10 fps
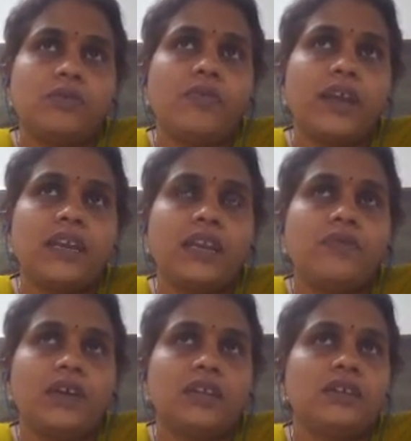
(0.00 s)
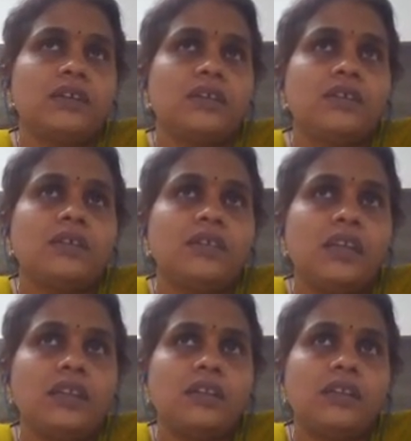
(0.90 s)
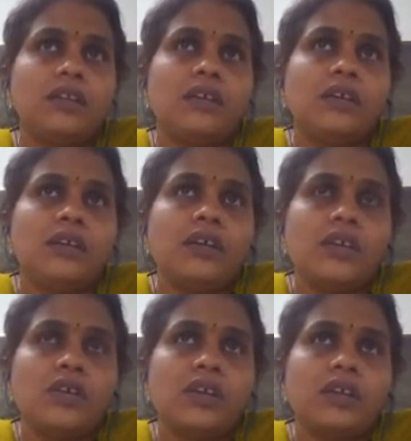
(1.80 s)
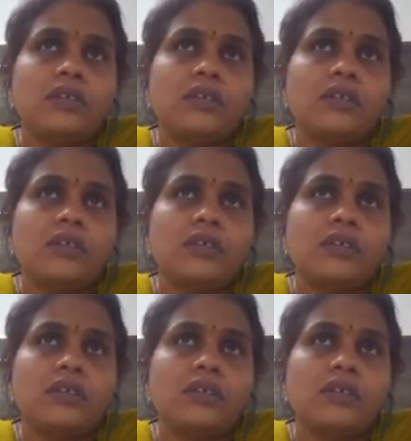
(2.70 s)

1 and 1, then your